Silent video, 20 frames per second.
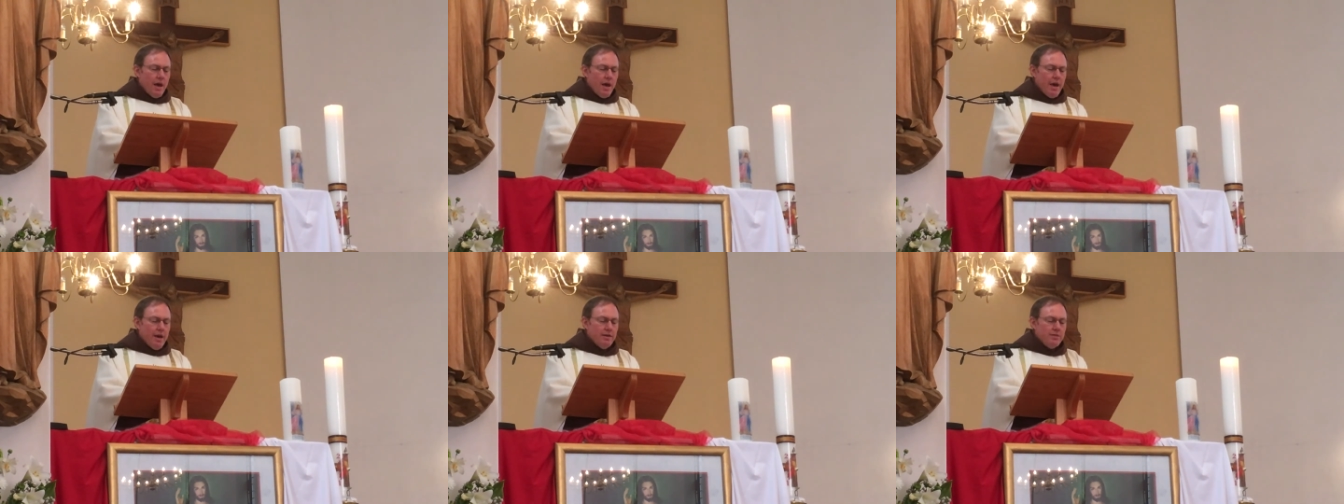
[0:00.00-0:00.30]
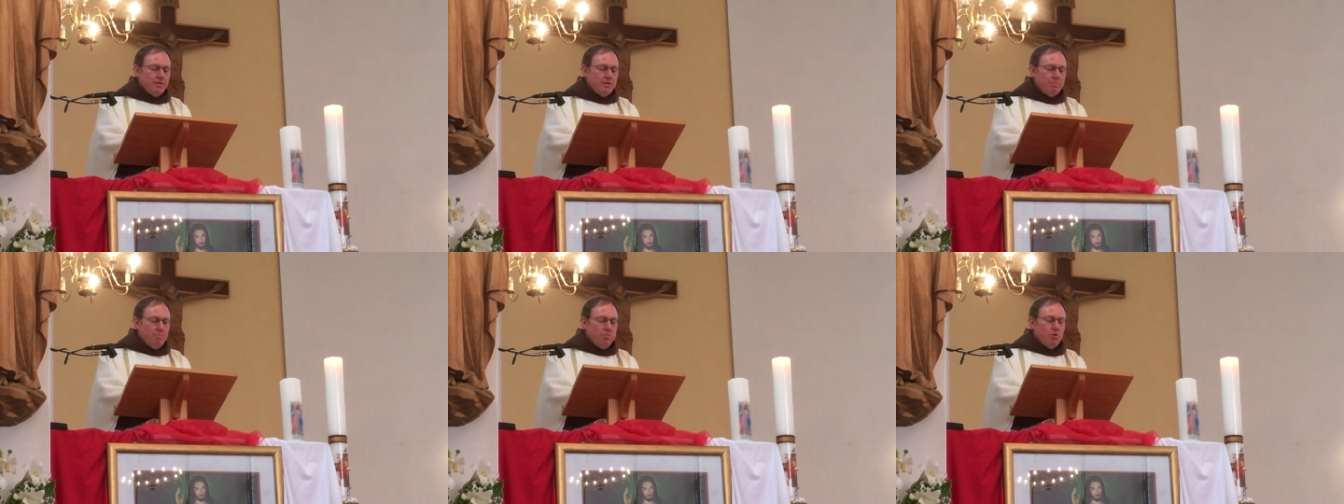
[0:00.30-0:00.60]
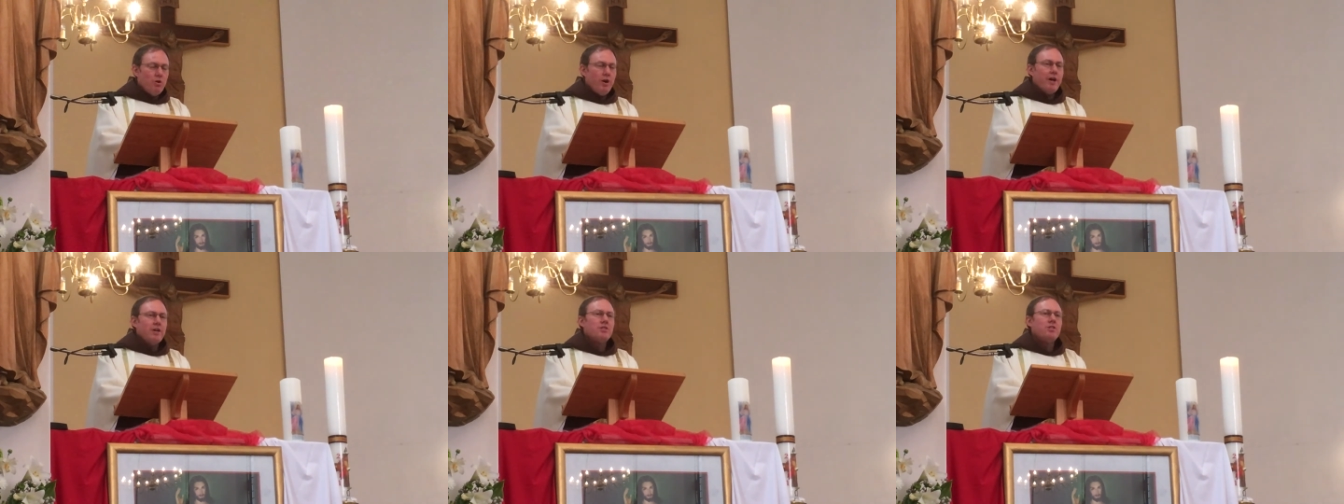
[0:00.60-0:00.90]
is
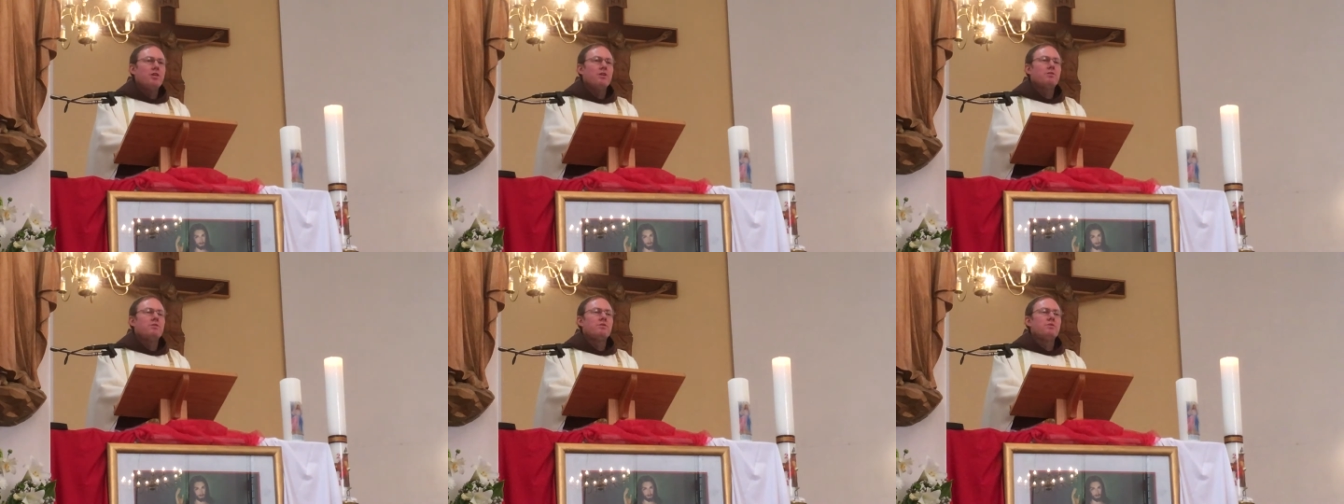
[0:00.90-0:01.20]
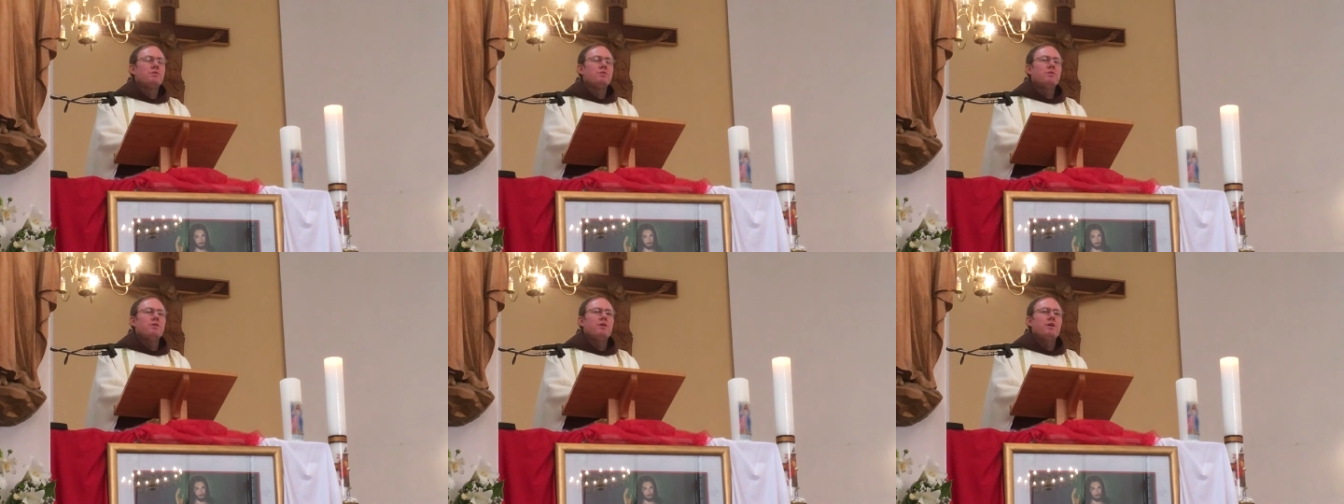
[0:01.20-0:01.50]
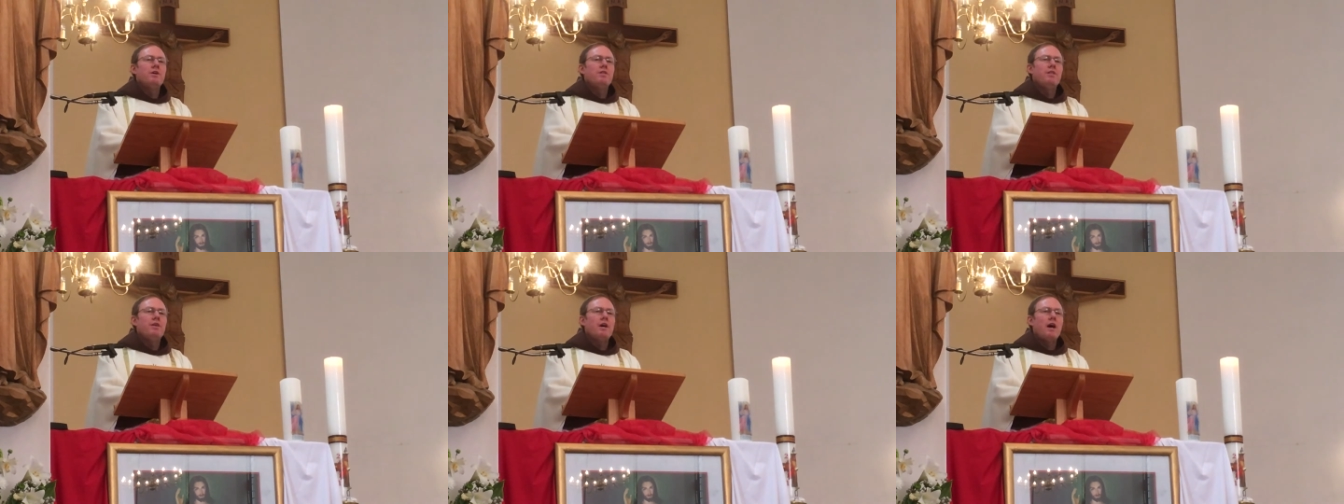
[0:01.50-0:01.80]

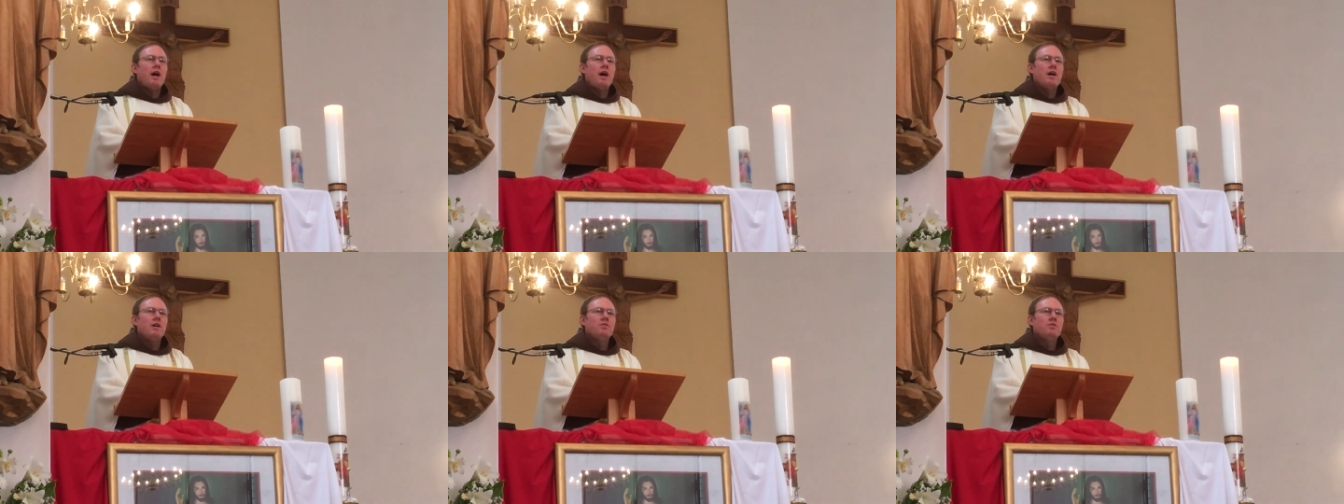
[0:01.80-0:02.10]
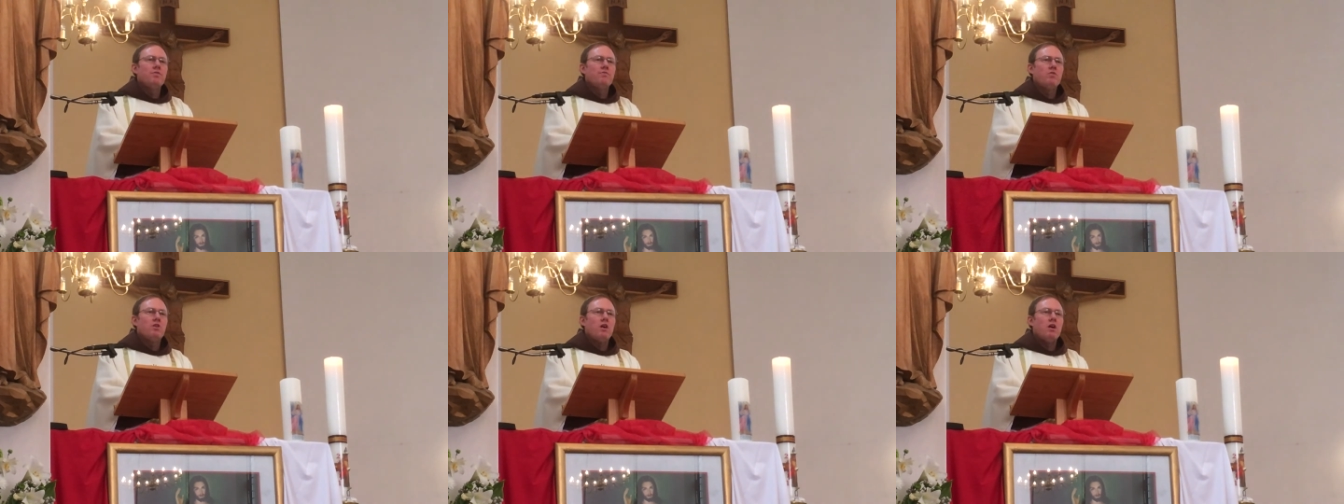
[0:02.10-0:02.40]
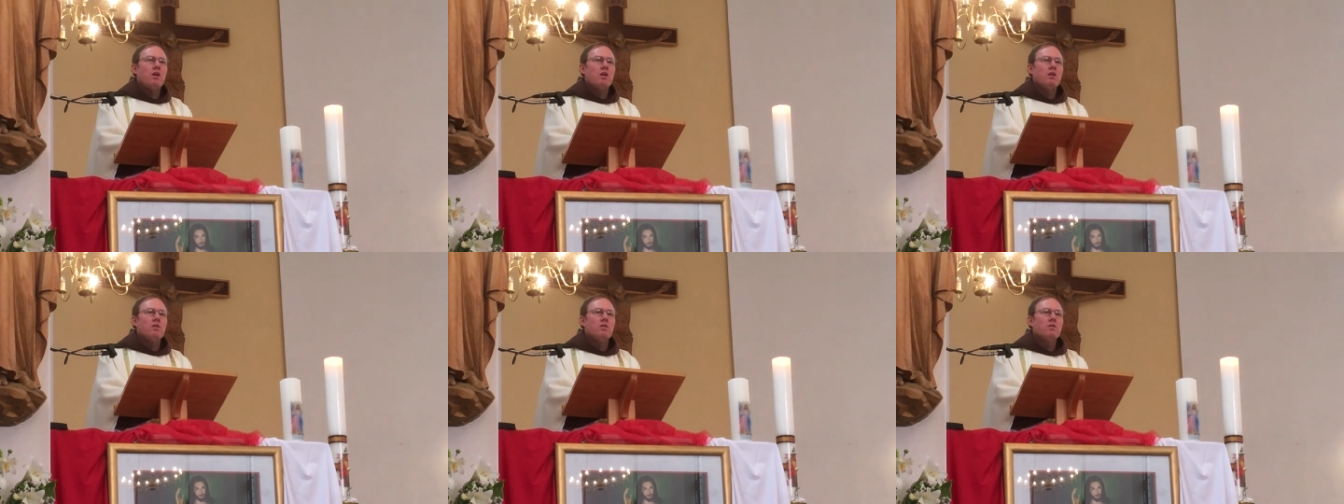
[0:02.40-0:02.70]
precious in the eyes of
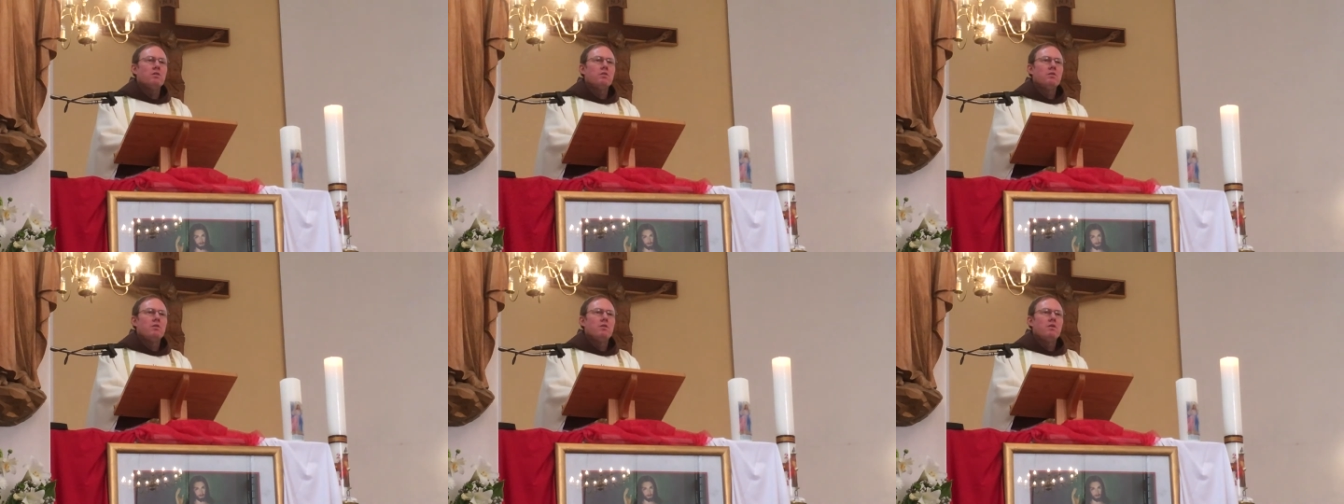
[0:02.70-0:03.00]
God,